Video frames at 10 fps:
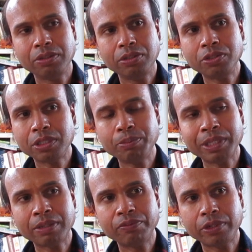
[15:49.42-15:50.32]
you usually
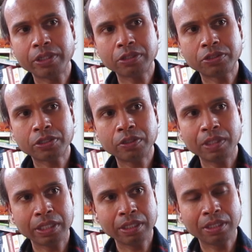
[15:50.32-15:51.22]
become very
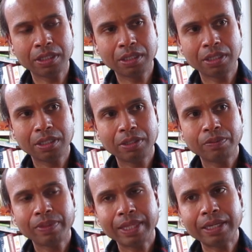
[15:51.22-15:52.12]
controlling
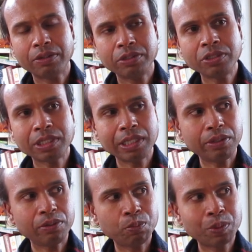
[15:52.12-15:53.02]
now,
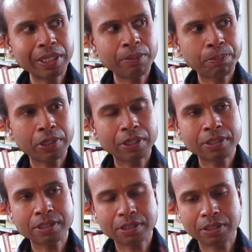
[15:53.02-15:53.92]
usually when a
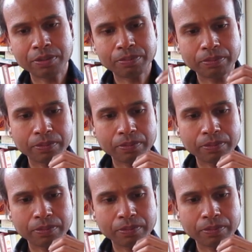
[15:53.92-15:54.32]
person